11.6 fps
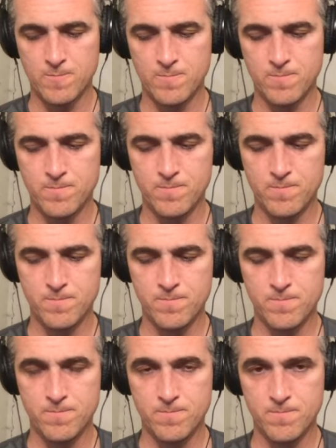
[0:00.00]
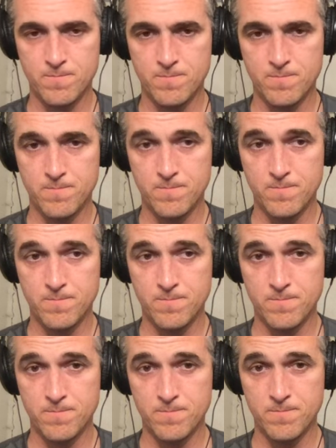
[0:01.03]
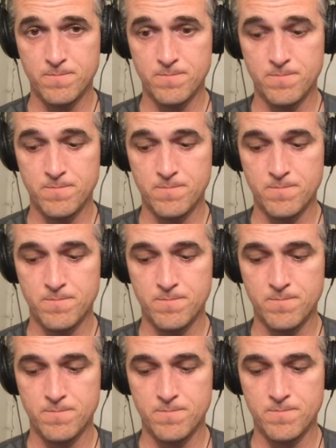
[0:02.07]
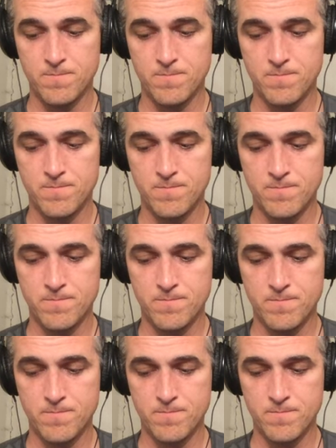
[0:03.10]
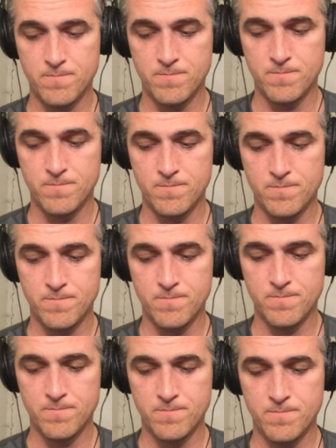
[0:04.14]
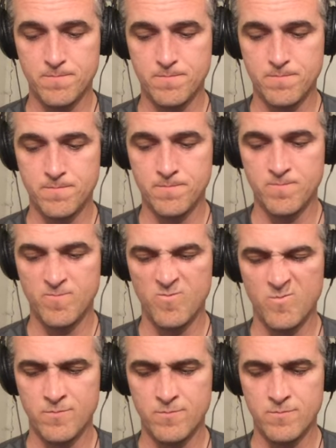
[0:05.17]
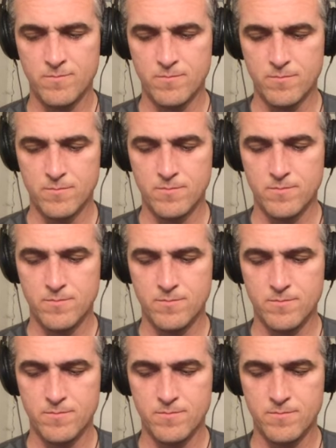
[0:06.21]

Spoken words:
This person isn't speaking.